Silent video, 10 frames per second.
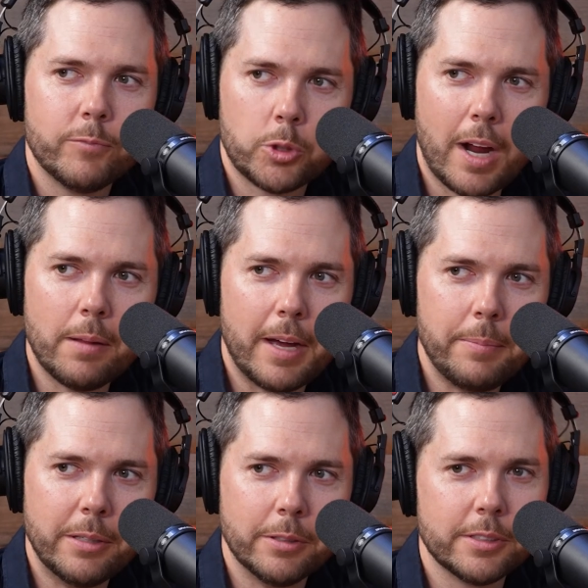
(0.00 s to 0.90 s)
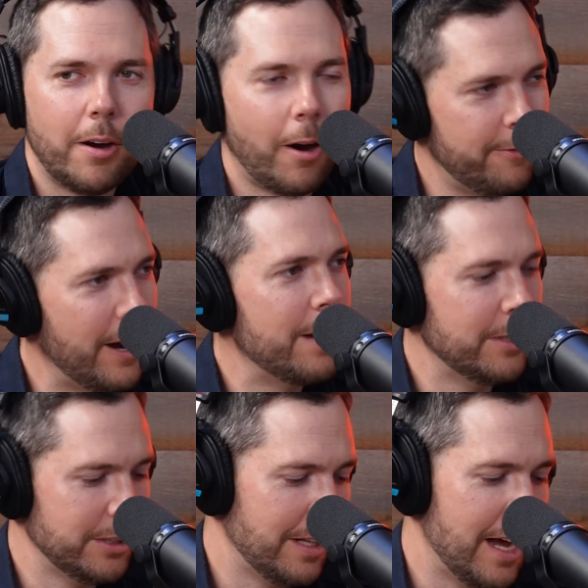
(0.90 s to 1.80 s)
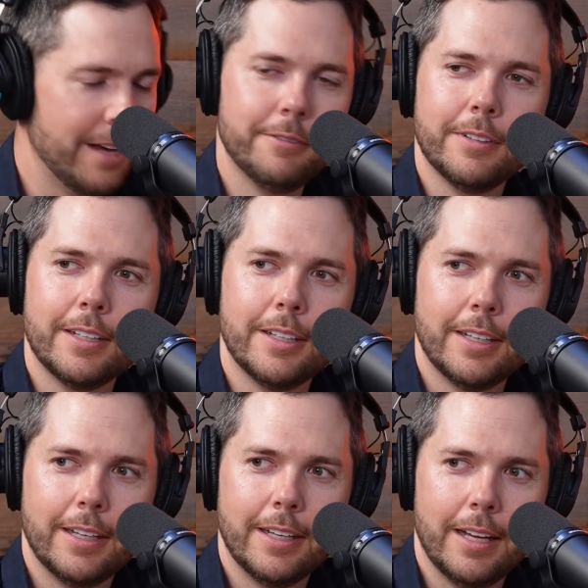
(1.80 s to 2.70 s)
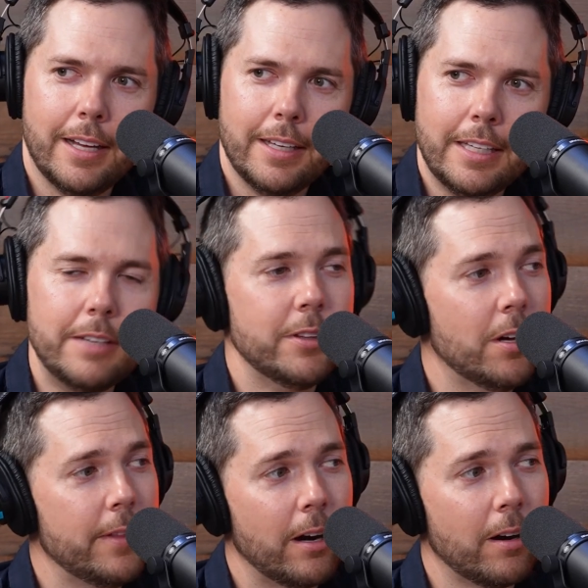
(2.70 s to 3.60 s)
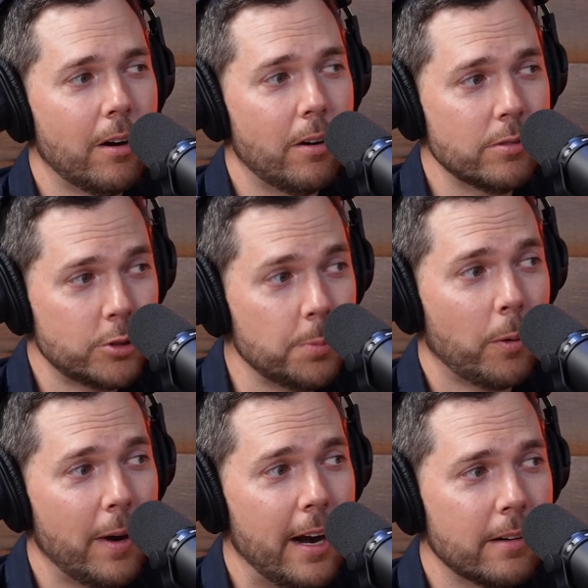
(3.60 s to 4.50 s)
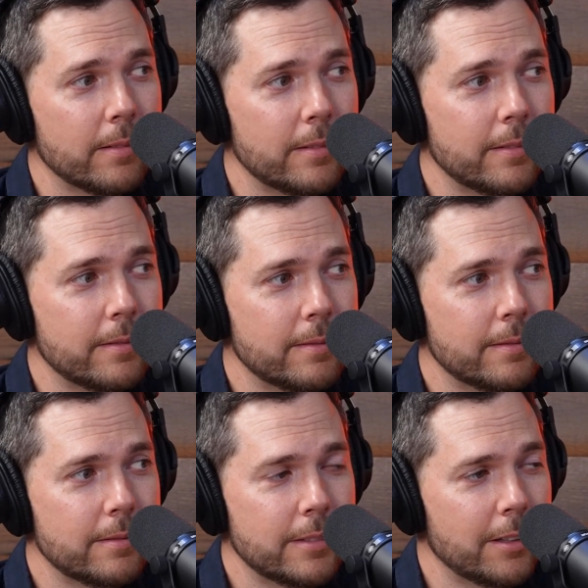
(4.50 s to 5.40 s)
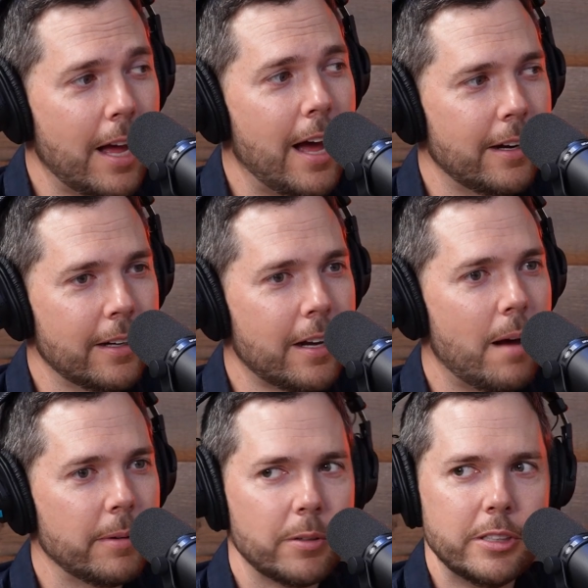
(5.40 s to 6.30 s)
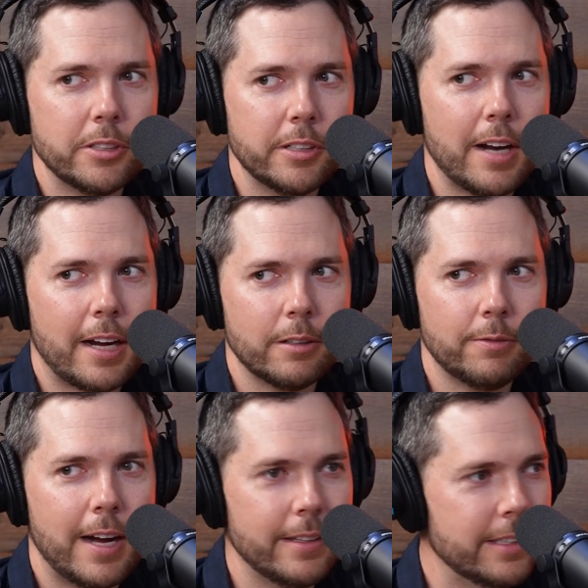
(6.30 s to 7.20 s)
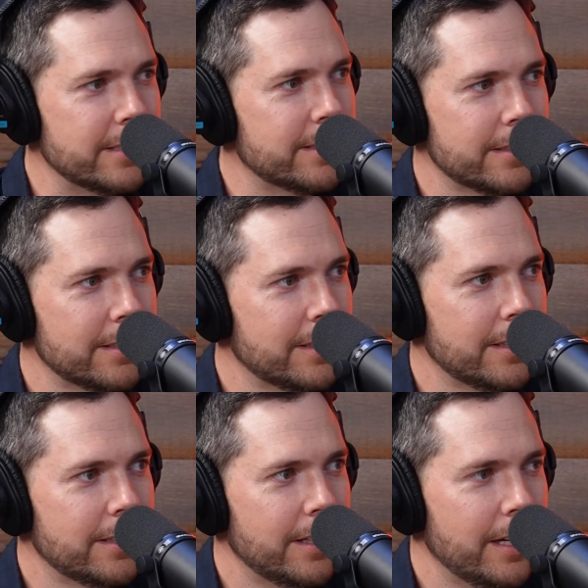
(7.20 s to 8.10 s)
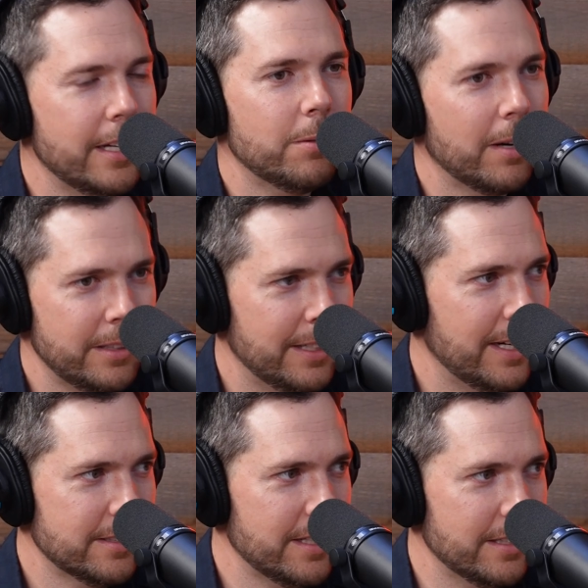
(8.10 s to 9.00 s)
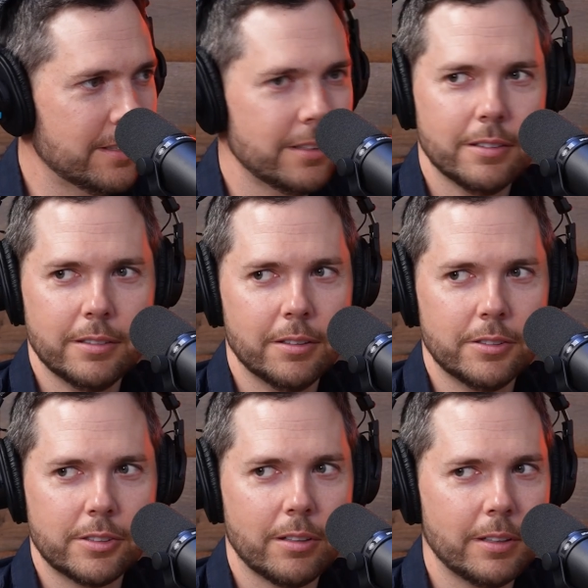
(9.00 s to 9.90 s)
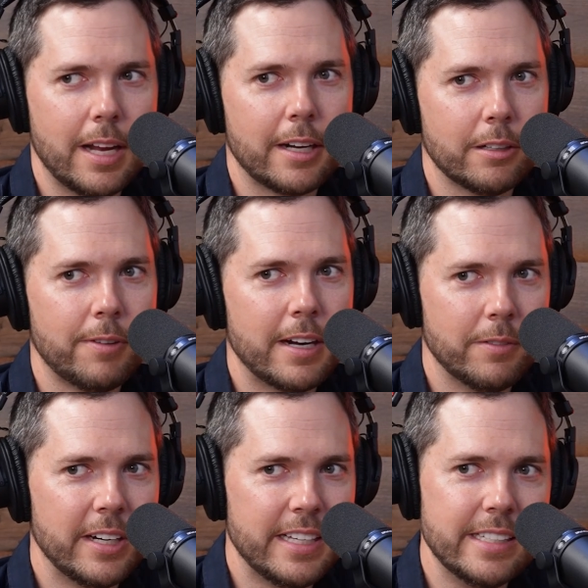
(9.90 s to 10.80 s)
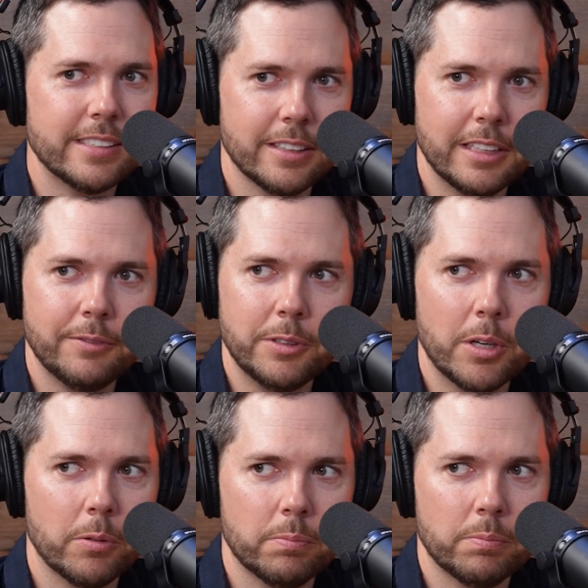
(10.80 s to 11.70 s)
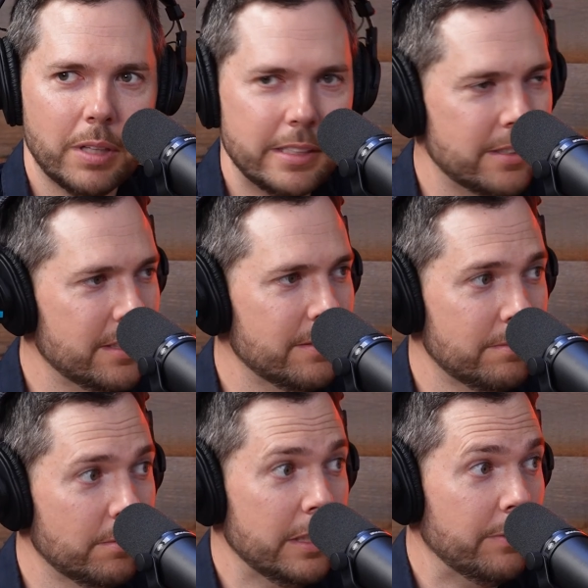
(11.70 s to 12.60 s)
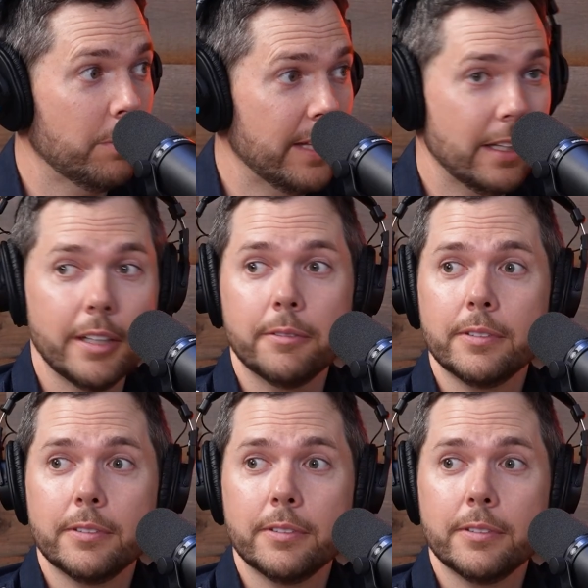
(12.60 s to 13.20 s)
Trilobite beetles are very much alive, even though they're super rare. They're not a common creature. You're not going to find this anywhere in the United States, and you're certainly not going to find it very easily if you go places even where they live.